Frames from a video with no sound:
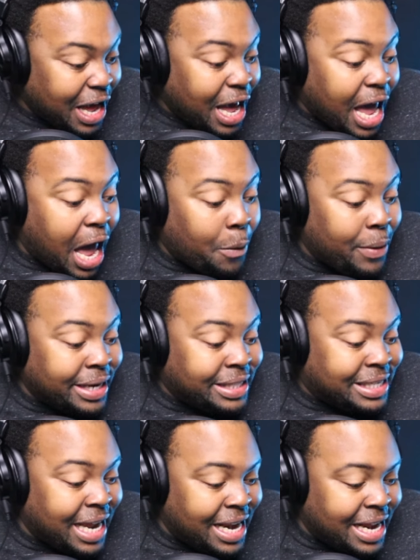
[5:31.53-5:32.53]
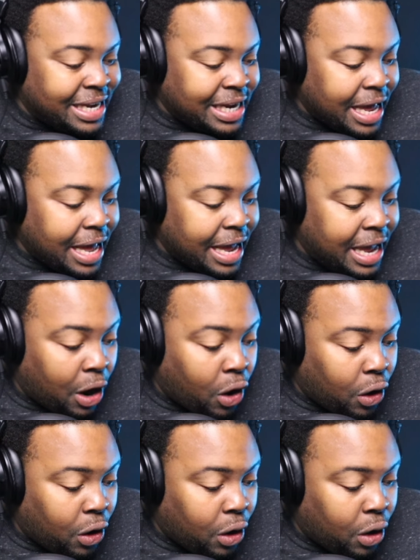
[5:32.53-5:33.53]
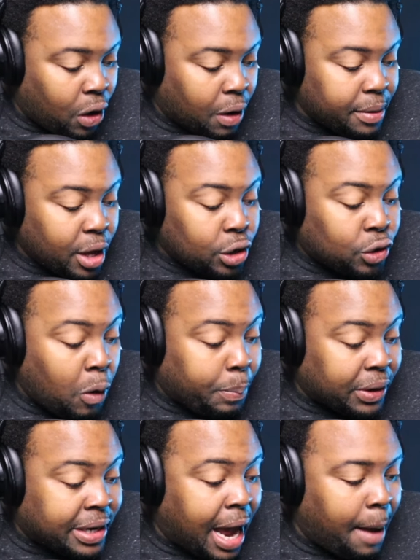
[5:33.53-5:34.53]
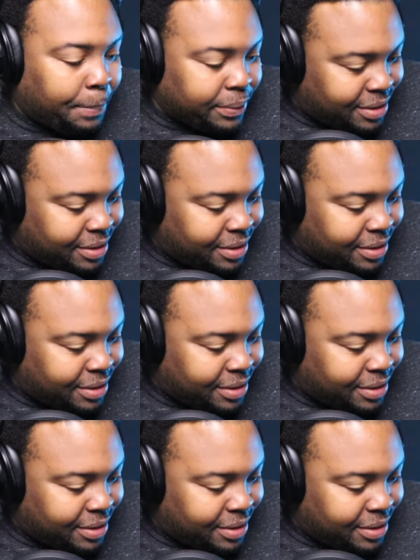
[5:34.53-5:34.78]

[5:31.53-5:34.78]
And we didn't eat. Cooper Kupp.